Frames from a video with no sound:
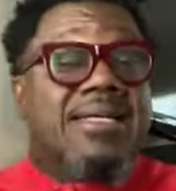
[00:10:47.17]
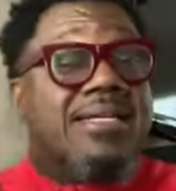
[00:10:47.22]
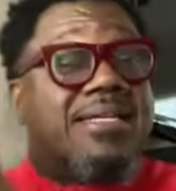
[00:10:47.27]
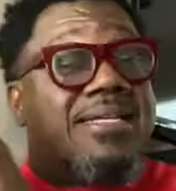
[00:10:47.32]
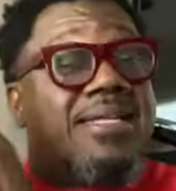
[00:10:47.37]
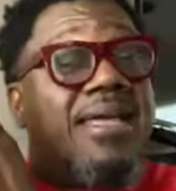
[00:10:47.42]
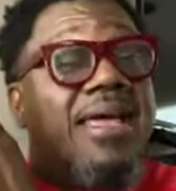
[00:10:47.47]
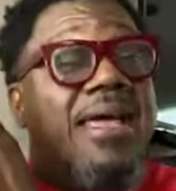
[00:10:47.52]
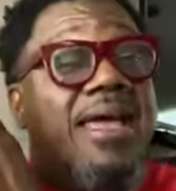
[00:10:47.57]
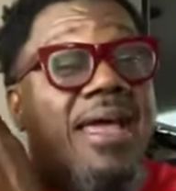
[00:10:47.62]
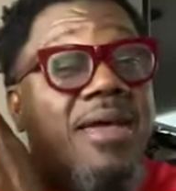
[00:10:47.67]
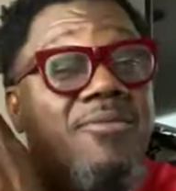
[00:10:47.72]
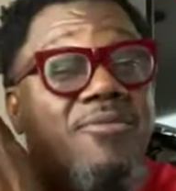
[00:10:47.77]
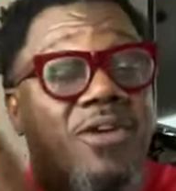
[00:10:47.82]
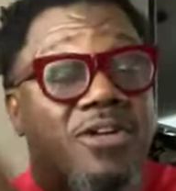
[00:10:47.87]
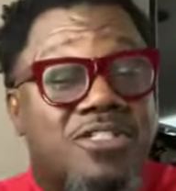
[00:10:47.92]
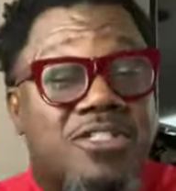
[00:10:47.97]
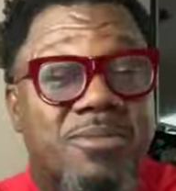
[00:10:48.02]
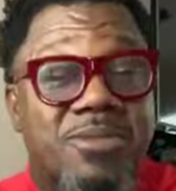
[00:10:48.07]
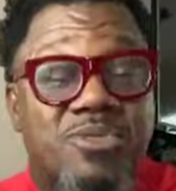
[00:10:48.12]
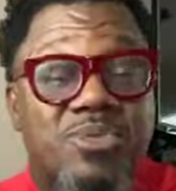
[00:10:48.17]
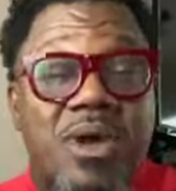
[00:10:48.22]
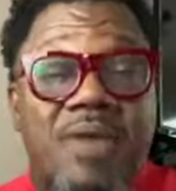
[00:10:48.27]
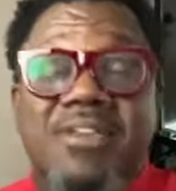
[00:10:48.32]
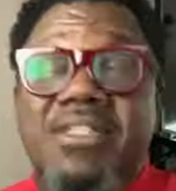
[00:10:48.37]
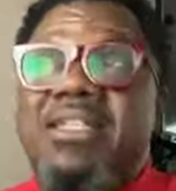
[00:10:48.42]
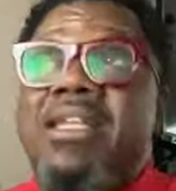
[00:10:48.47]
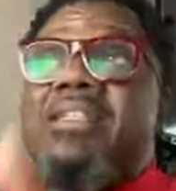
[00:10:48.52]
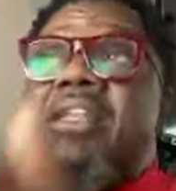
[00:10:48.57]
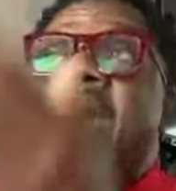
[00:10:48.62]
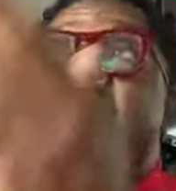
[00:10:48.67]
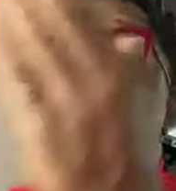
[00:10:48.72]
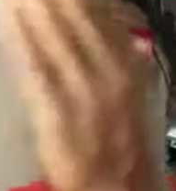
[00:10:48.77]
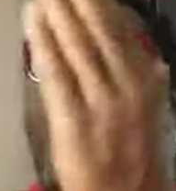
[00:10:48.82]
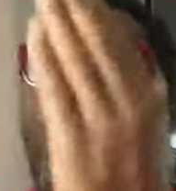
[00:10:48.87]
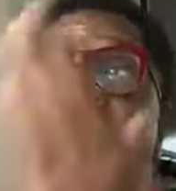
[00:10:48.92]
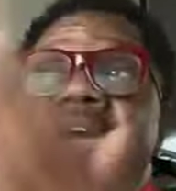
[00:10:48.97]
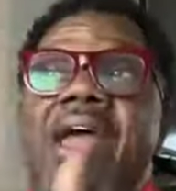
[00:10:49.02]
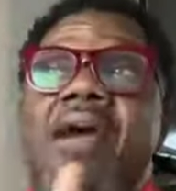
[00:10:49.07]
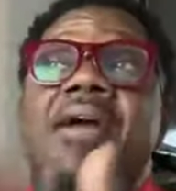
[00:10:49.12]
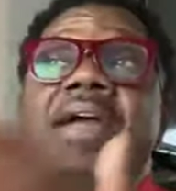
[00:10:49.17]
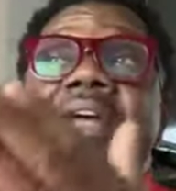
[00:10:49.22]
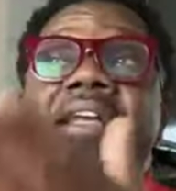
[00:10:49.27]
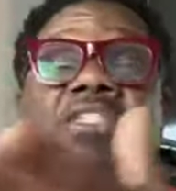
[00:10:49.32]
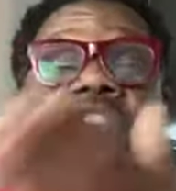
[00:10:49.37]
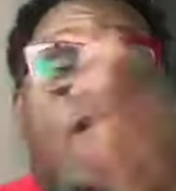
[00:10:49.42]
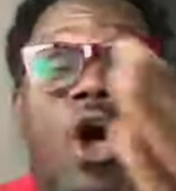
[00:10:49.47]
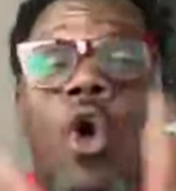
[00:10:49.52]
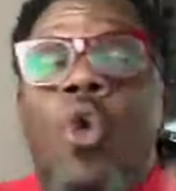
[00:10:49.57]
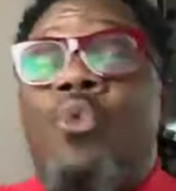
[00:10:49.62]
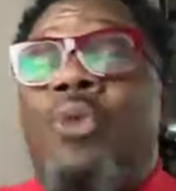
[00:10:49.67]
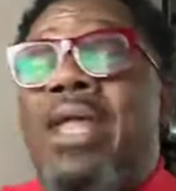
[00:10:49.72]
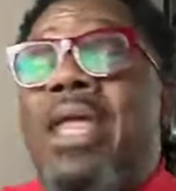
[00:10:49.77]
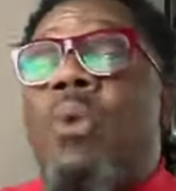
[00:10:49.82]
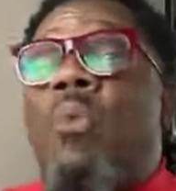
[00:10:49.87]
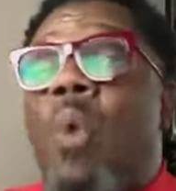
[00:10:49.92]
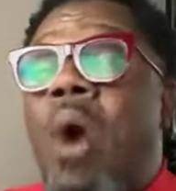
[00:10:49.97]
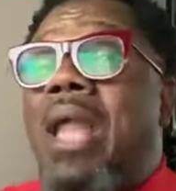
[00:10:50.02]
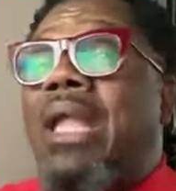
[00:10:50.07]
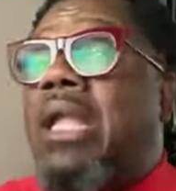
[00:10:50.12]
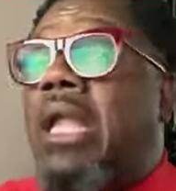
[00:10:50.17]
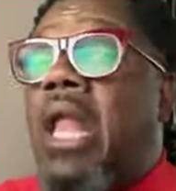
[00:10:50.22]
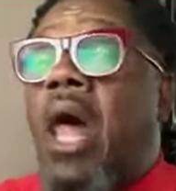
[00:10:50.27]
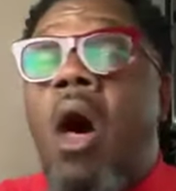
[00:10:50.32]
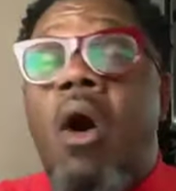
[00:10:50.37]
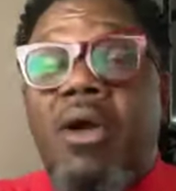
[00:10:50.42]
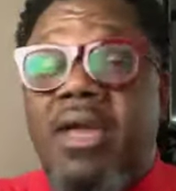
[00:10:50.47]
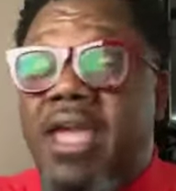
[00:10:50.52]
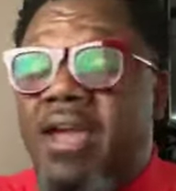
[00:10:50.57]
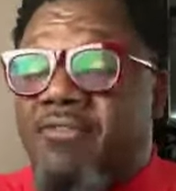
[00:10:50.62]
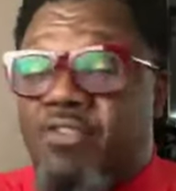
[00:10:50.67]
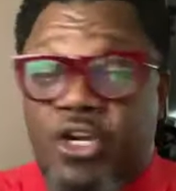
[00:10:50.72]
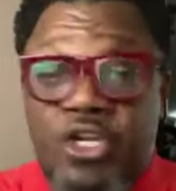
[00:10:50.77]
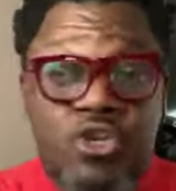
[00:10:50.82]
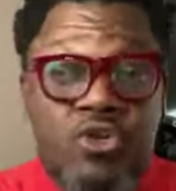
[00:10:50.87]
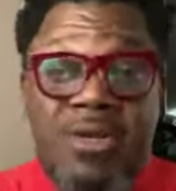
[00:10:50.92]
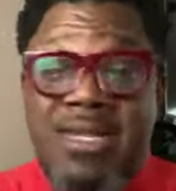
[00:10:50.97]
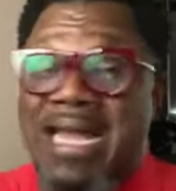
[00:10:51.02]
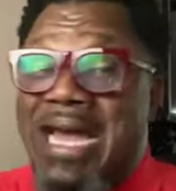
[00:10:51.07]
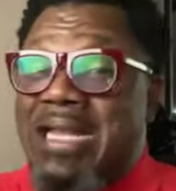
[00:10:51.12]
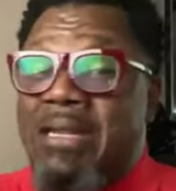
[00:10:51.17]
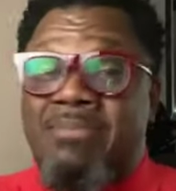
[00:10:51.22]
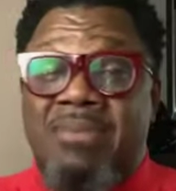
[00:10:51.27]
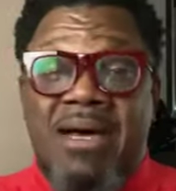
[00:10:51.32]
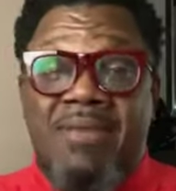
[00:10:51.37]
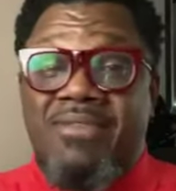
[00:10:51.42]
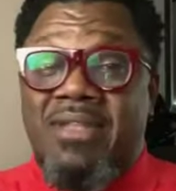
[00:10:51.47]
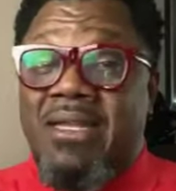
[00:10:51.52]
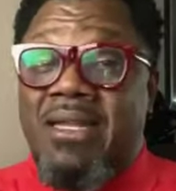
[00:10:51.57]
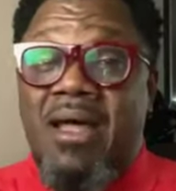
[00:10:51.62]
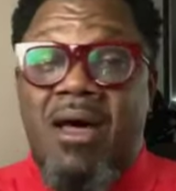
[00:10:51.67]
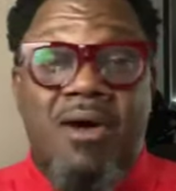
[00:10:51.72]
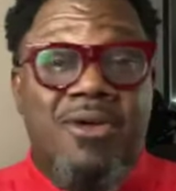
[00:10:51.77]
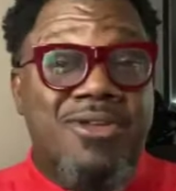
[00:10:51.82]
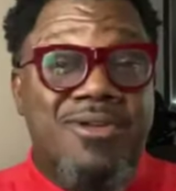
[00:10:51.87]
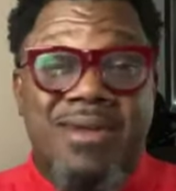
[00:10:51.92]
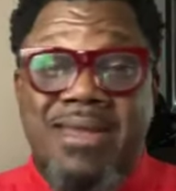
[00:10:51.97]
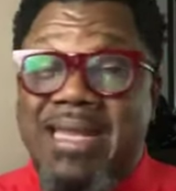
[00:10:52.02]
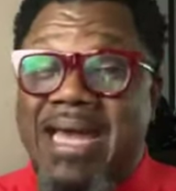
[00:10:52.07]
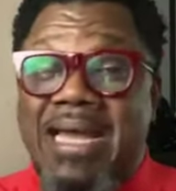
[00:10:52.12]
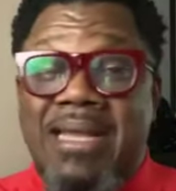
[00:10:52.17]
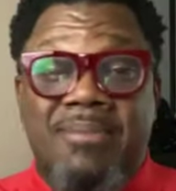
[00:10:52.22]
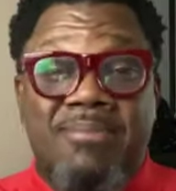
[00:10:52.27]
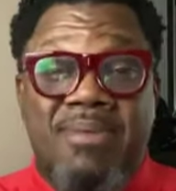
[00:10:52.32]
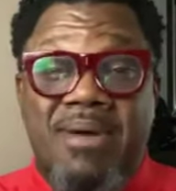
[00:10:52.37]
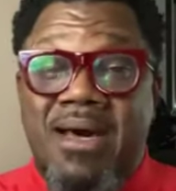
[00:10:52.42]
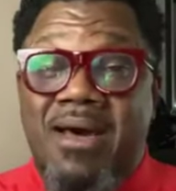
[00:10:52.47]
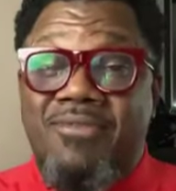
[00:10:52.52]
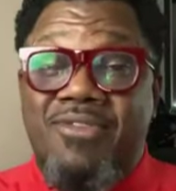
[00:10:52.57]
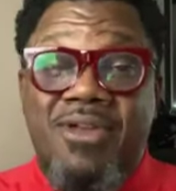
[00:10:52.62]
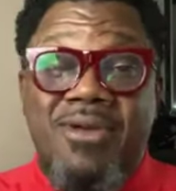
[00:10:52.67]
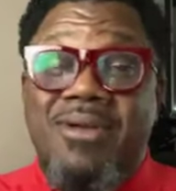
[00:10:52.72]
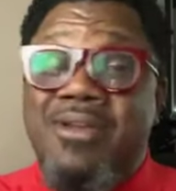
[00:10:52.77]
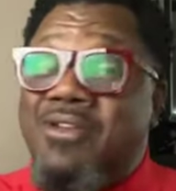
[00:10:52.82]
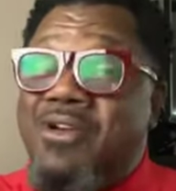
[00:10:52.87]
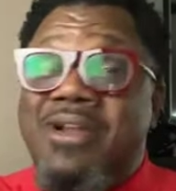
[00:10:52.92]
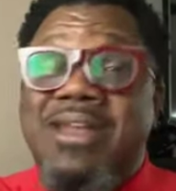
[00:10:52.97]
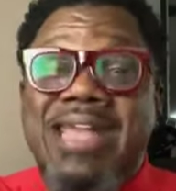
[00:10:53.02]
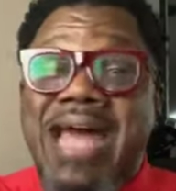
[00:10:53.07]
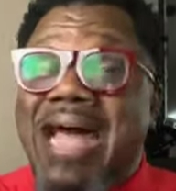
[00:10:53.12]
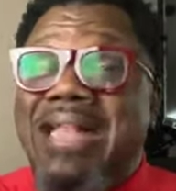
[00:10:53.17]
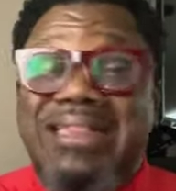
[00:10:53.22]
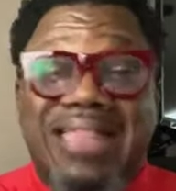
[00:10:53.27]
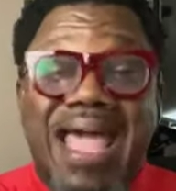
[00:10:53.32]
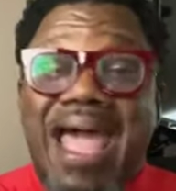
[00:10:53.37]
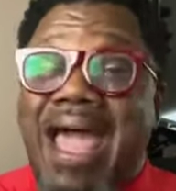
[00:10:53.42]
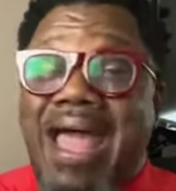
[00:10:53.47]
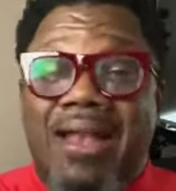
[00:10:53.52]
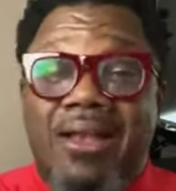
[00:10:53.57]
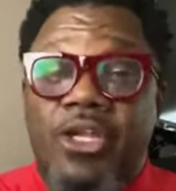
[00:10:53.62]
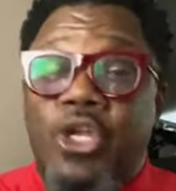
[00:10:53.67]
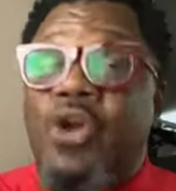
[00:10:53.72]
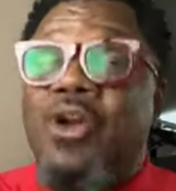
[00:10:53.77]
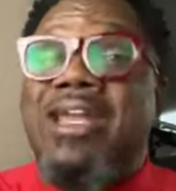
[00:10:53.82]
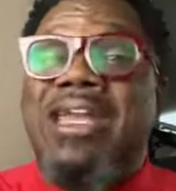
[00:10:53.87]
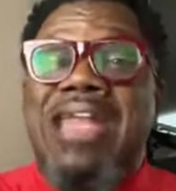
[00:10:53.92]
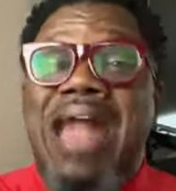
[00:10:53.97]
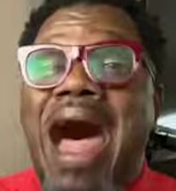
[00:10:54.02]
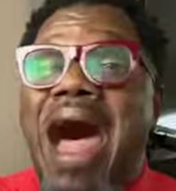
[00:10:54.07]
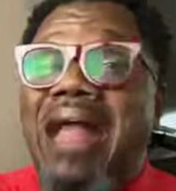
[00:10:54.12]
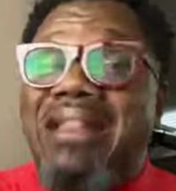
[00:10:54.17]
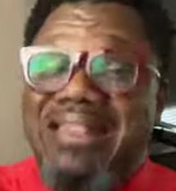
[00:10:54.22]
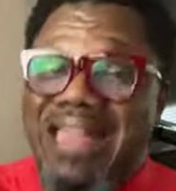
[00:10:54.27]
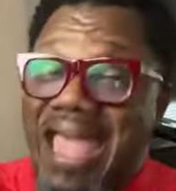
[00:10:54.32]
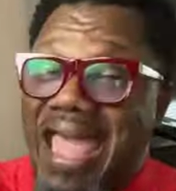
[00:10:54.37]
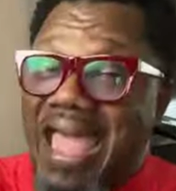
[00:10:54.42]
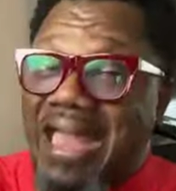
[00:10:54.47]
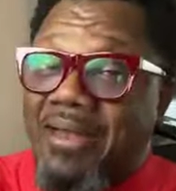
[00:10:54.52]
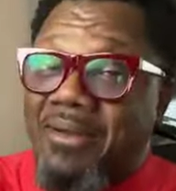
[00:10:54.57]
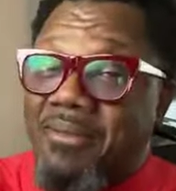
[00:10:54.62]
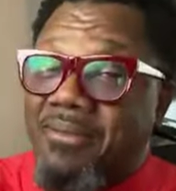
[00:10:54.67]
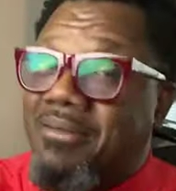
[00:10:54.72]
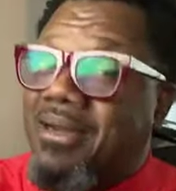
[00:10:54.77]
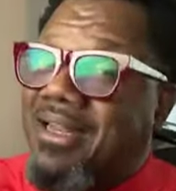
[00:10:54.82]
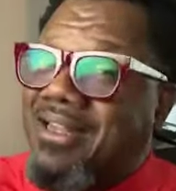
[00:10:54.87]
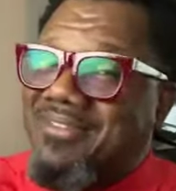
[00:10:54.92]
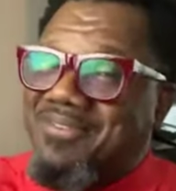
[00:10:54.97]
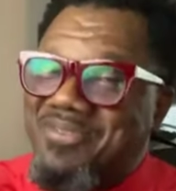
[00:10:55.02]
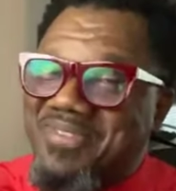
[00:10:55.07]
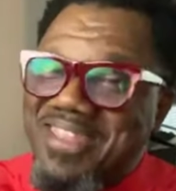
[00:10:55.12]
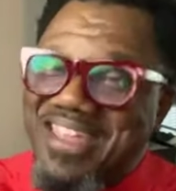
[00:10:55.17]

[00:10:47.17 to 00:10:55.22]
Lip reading: He says in verse number 12, he says, there is only one lawgiver. You're not above the law. You're not above. You're not that. You're not that.